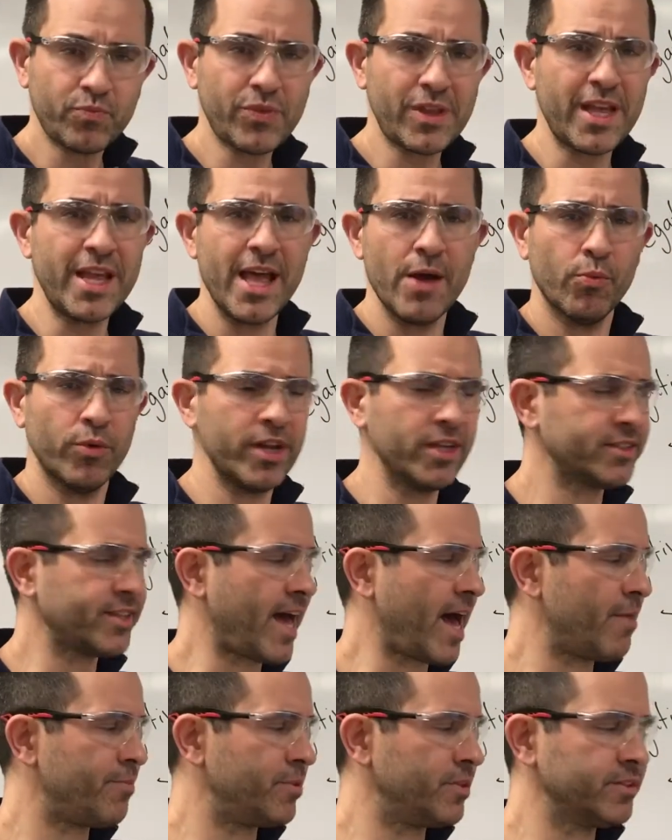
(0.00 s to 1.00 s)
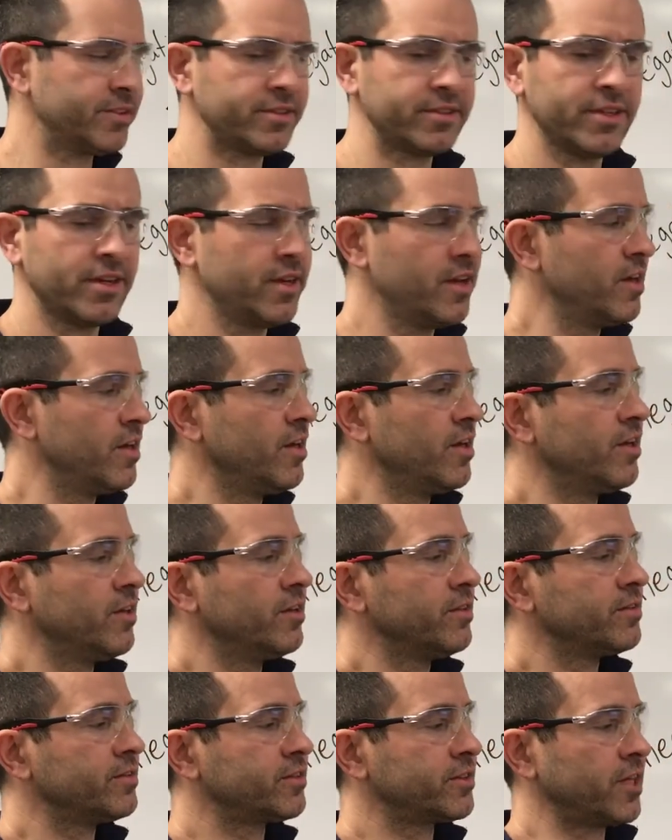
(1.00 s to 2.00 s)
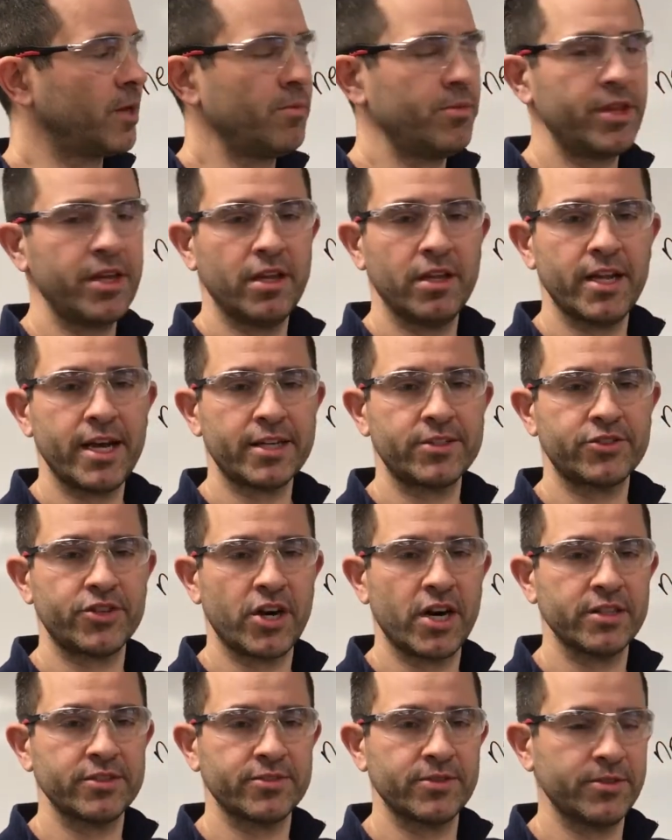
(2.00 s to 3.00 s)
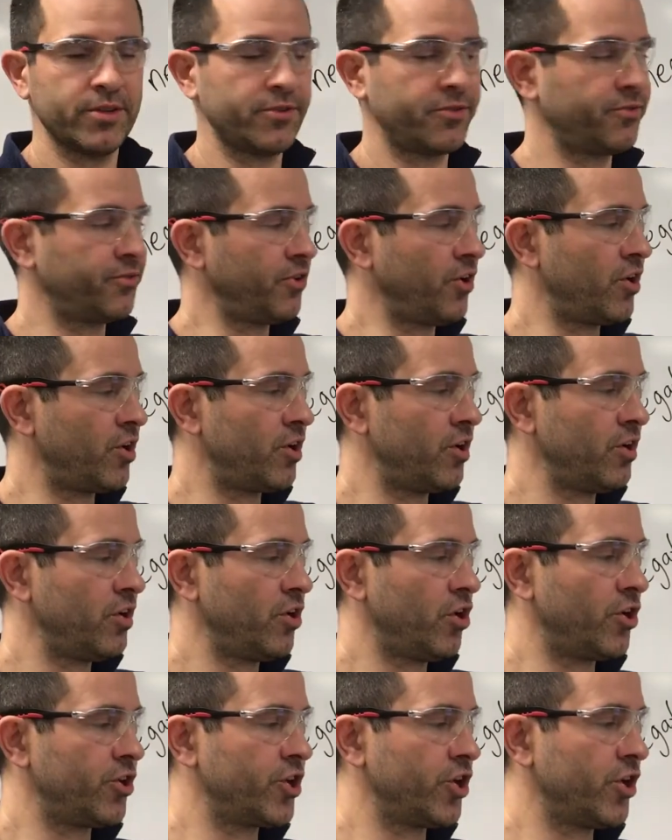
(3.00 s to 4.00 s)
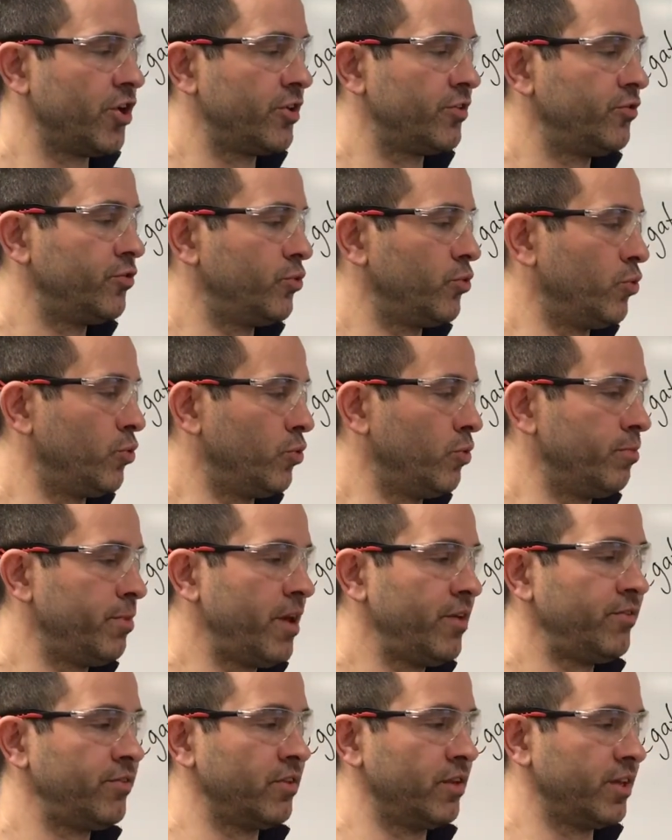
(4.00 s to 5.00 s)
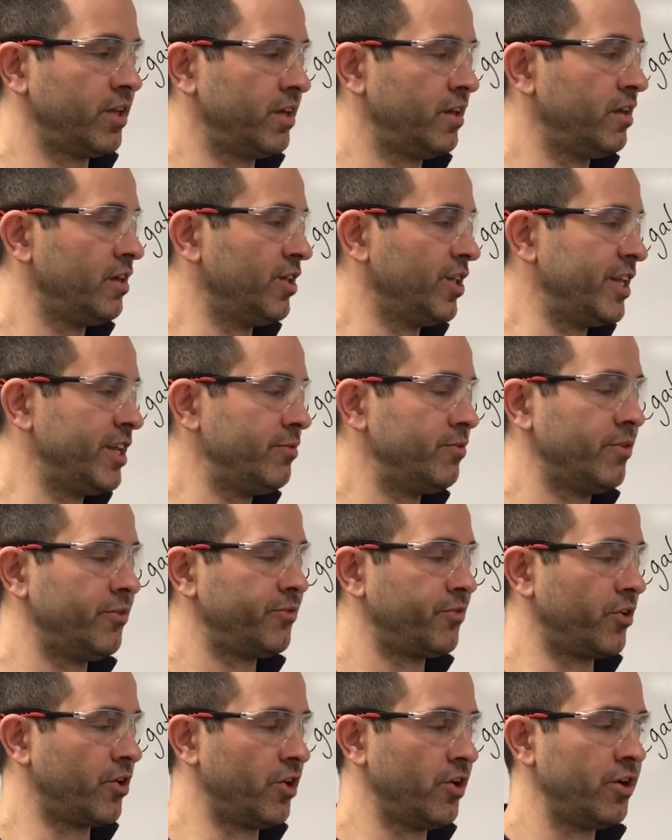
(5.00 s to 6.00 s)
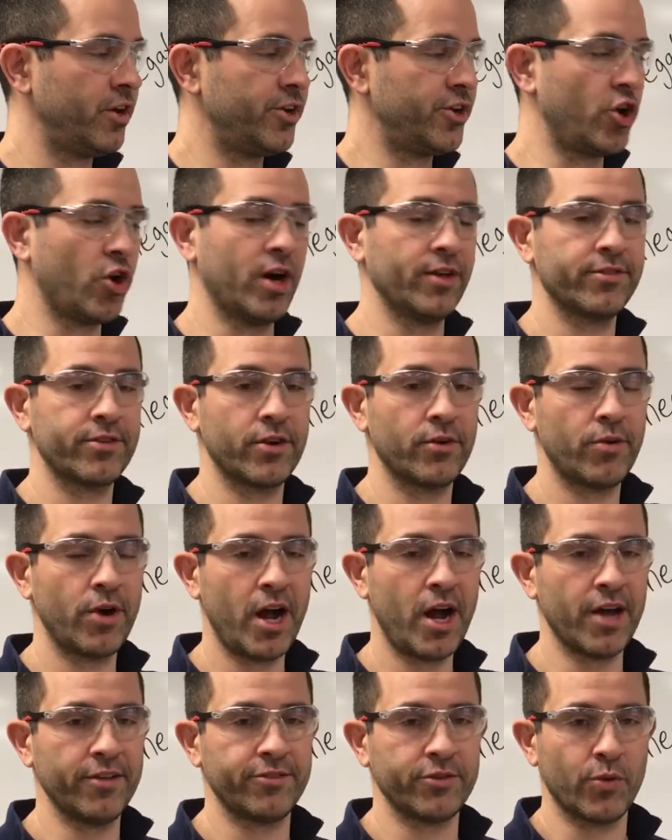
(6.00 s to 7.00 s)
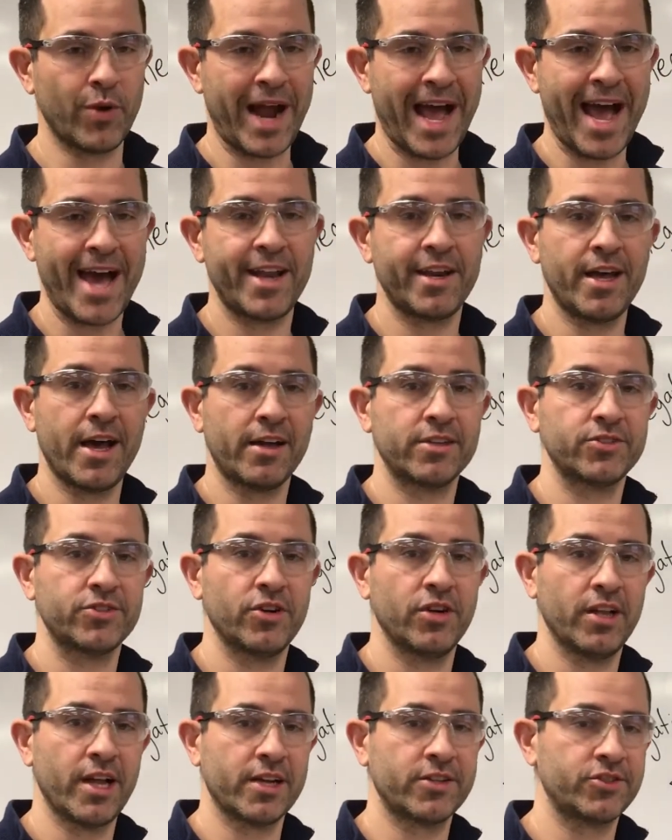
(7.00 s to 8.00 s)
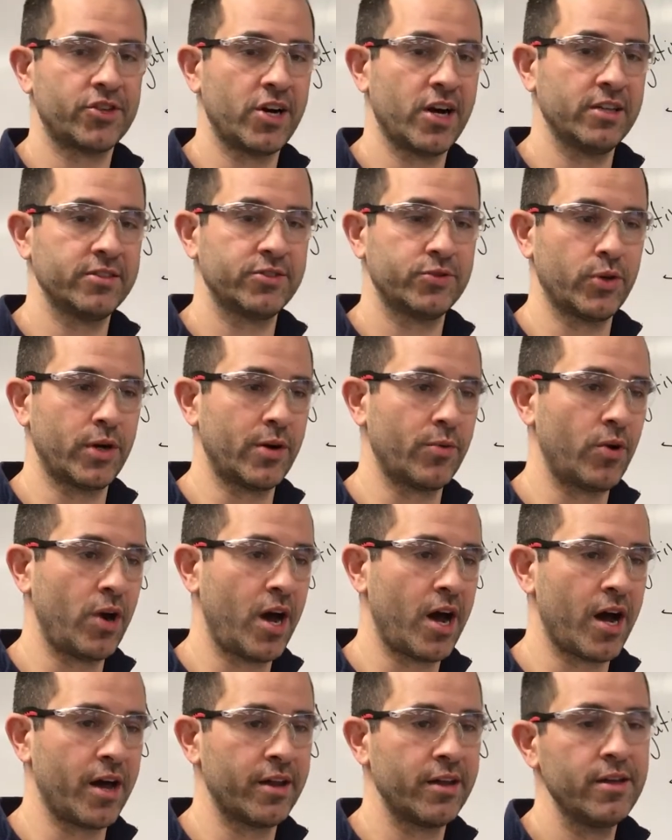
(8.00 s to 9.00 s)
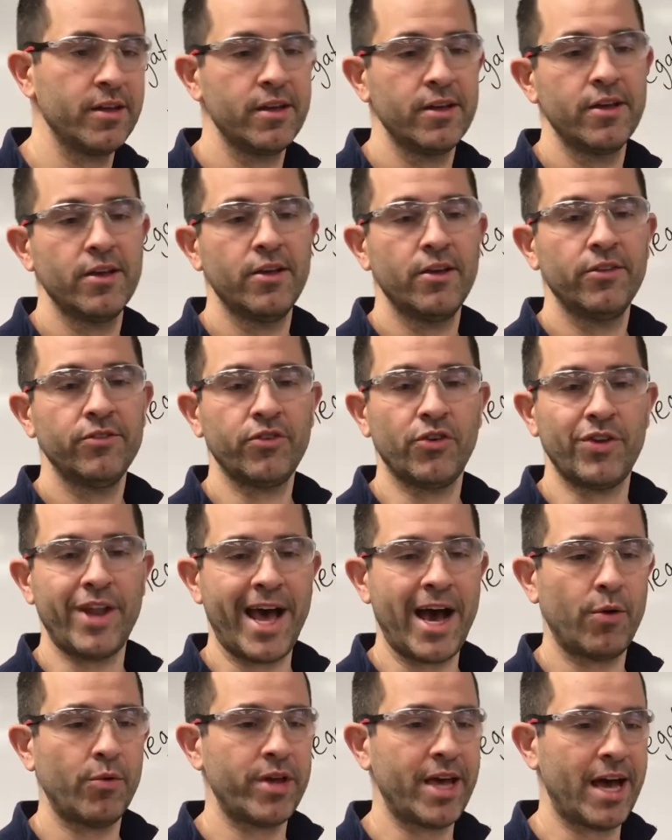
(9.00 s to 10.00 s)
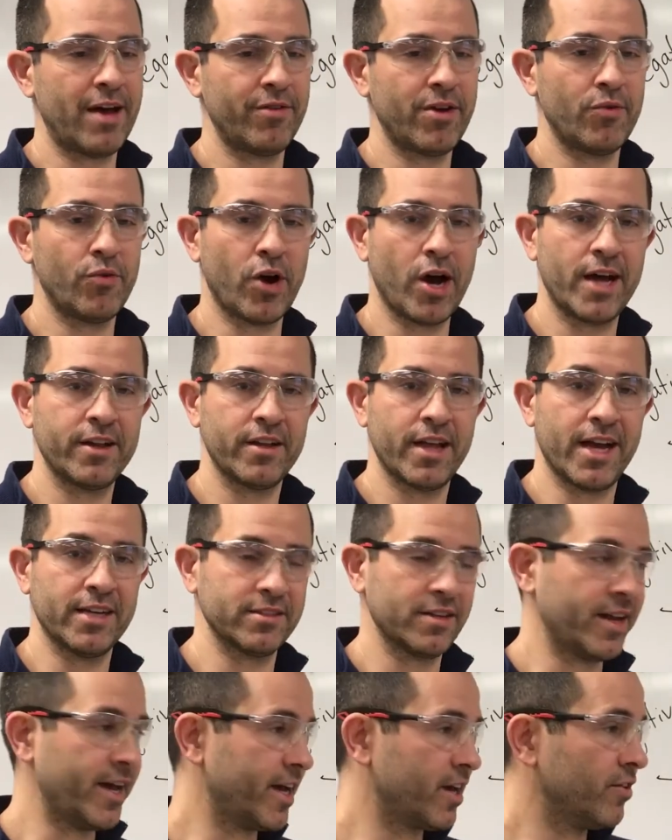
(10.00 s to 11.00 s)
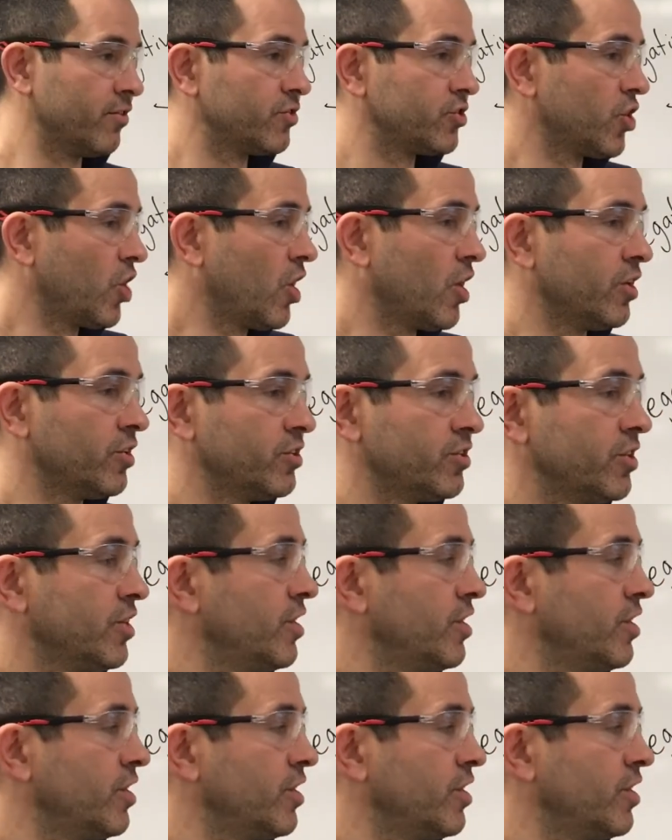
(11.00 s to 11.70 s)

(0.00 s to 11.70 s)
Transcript: And when this happens, some of the electrons from the fur are going to basically leave the fur and go onto the rod. So we're adding extra electrons to our rod. So now we have a rod that has a negative charge.